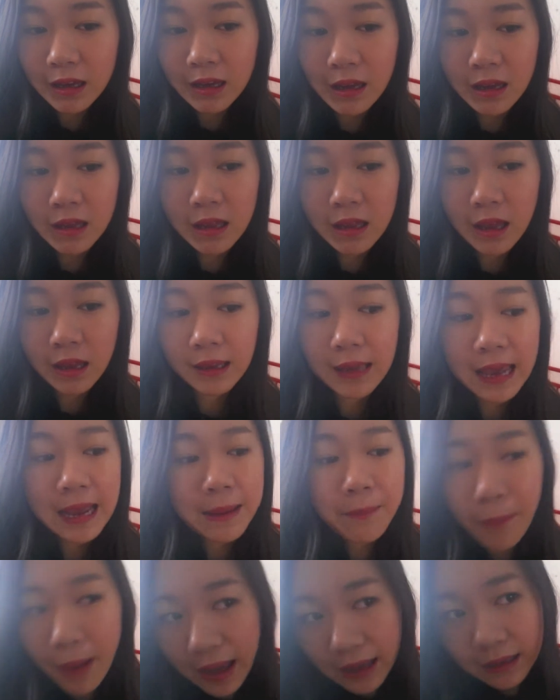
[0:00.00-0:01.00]
And then I
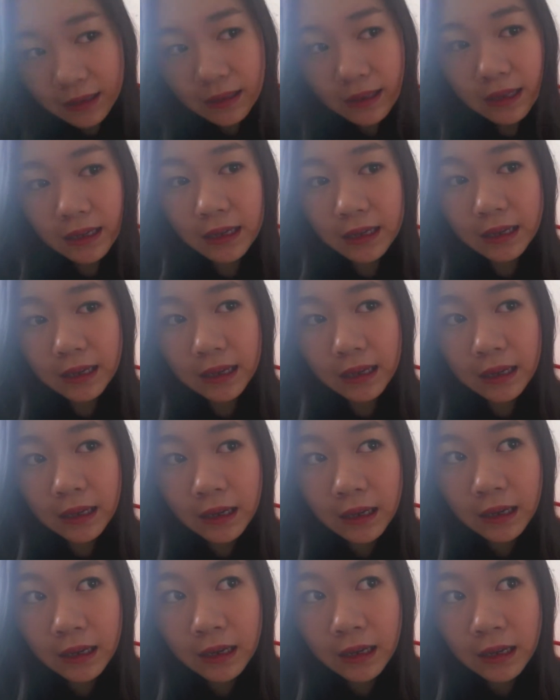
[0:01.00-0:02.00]
came back here
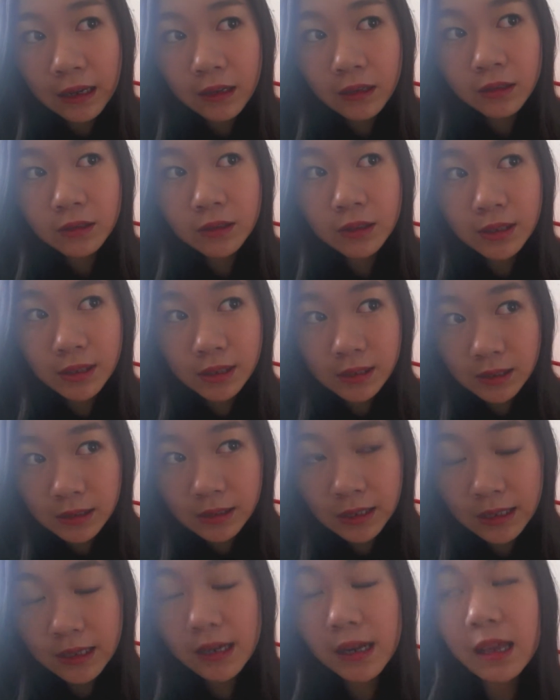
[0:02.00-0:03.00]
to
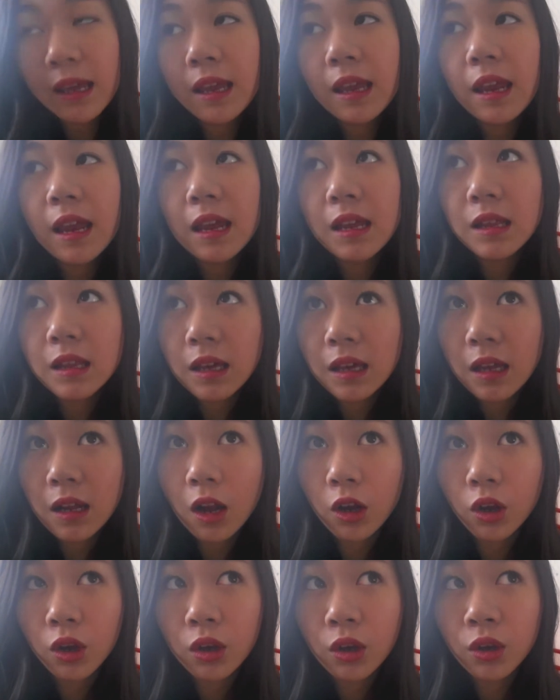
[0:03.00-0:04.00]
Sydney, and
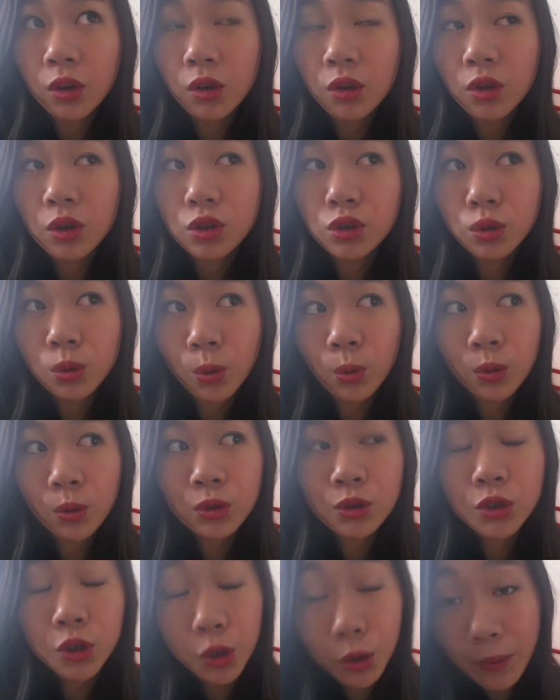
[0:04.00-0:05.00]
then I, it took
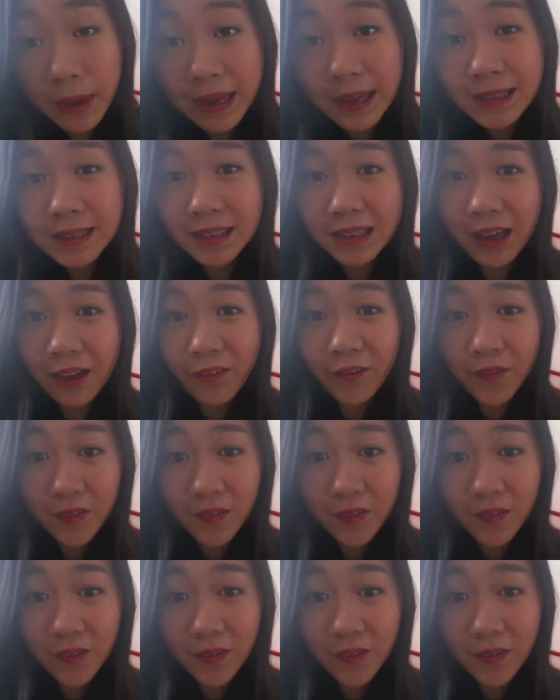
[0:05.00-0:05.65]
two weeks to get